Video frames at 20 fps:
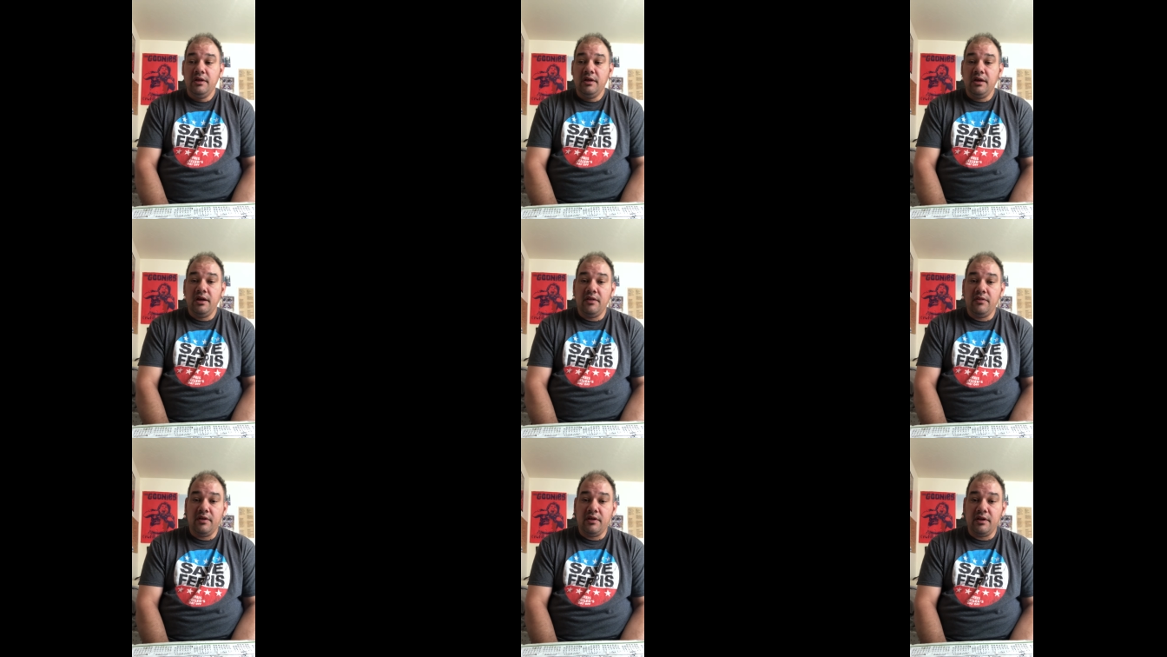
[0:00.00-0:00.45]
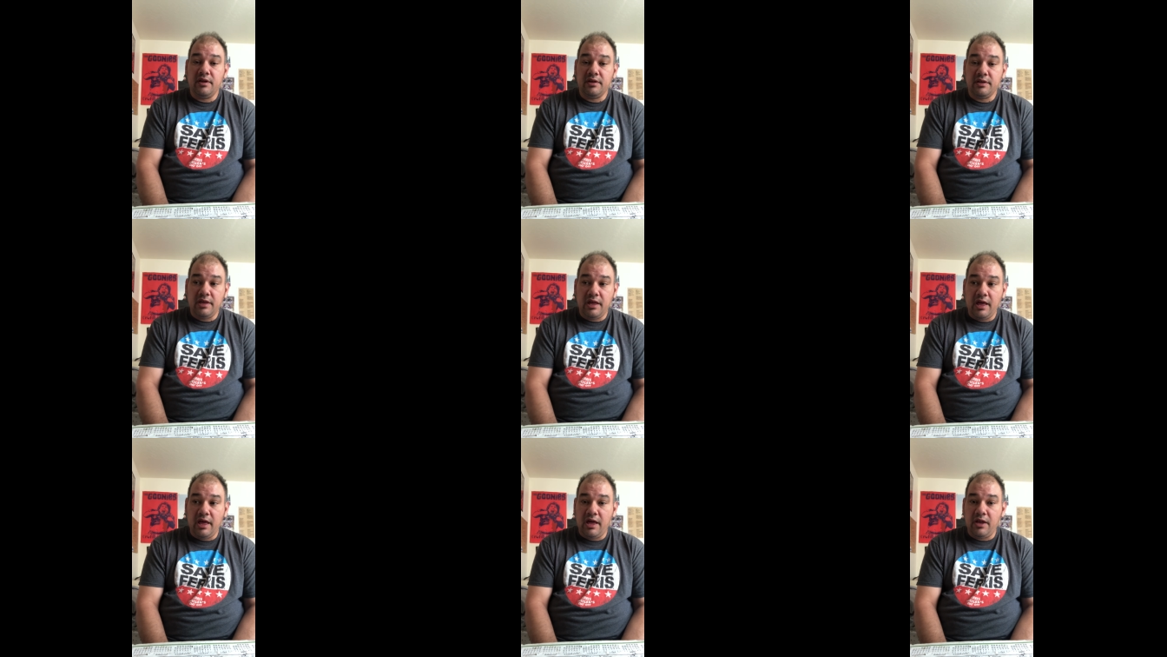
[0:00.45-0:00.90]
and then a
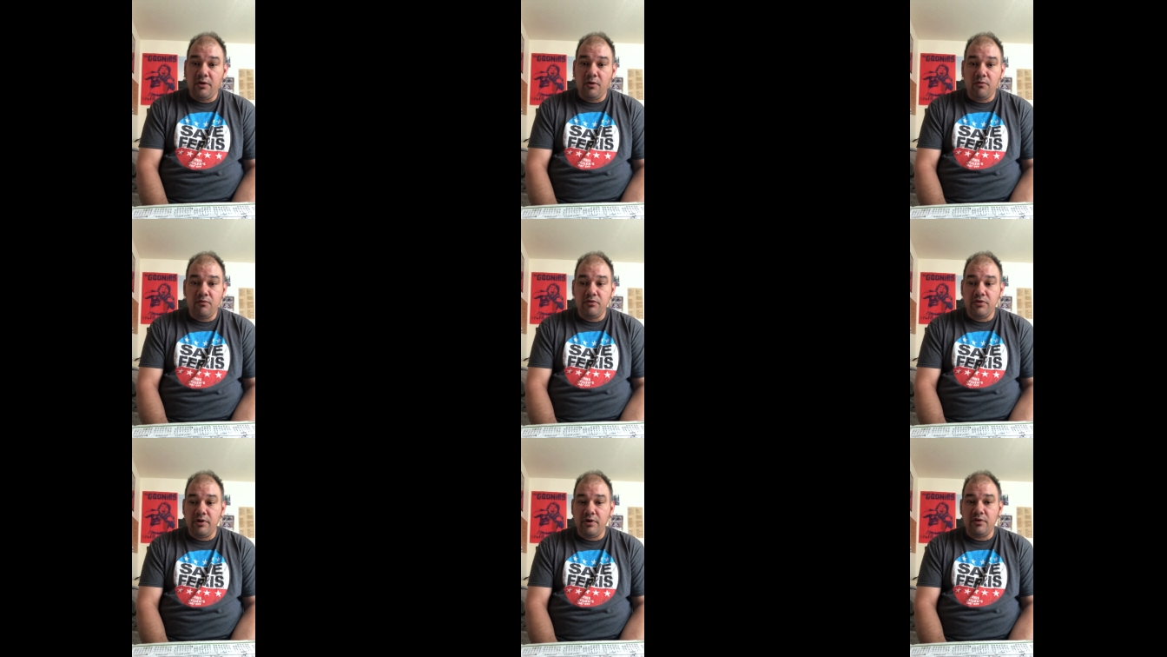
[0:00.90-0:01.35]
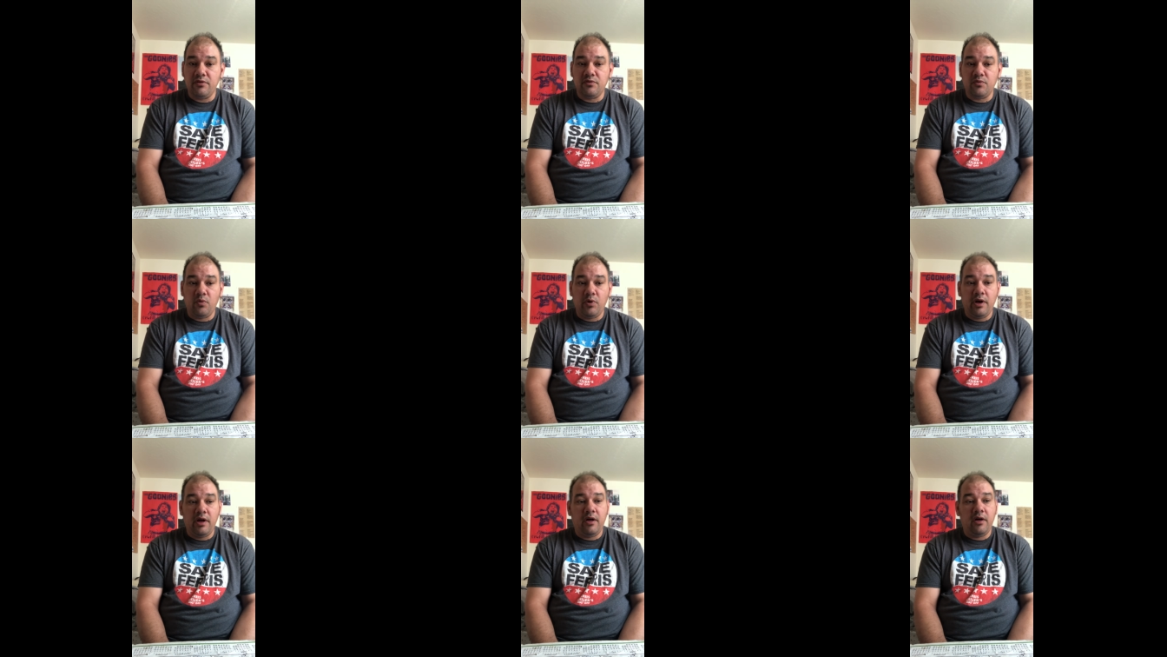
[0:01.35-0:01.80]
can over there as
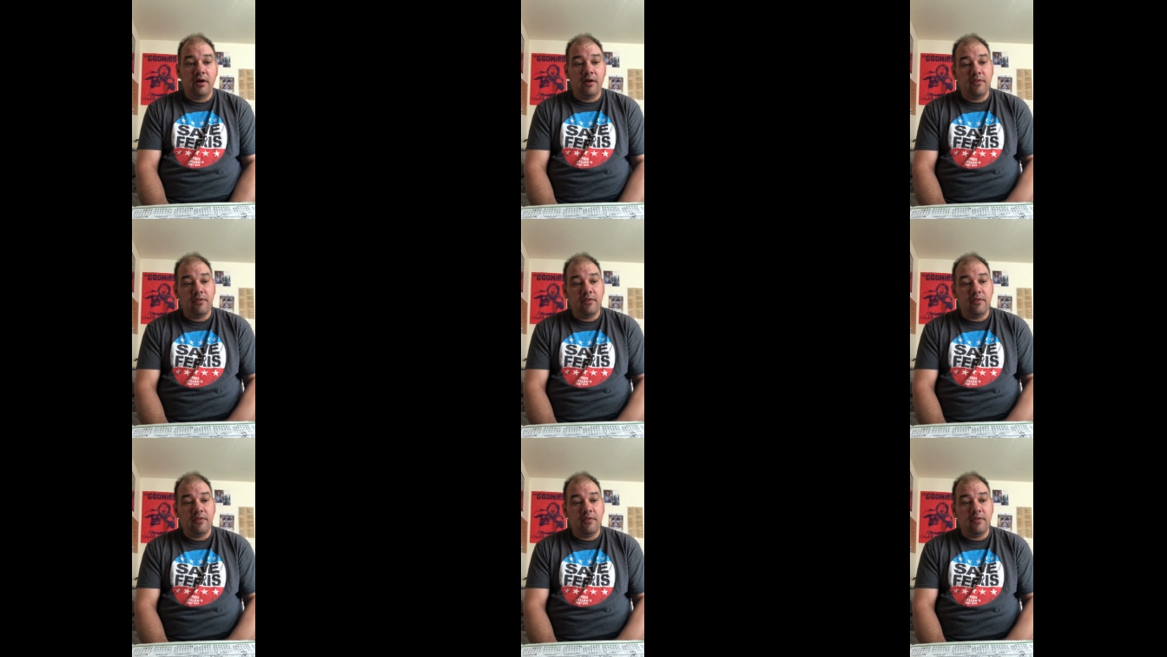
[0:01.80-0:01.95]
well.